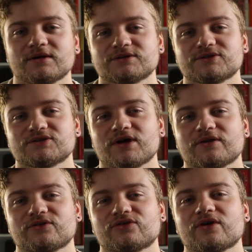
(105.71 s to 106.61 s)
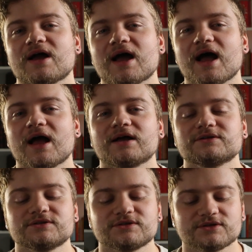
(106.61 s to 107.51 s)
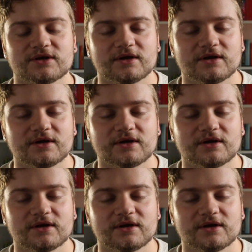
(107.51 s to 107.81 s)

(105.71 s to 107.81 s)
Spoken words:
such as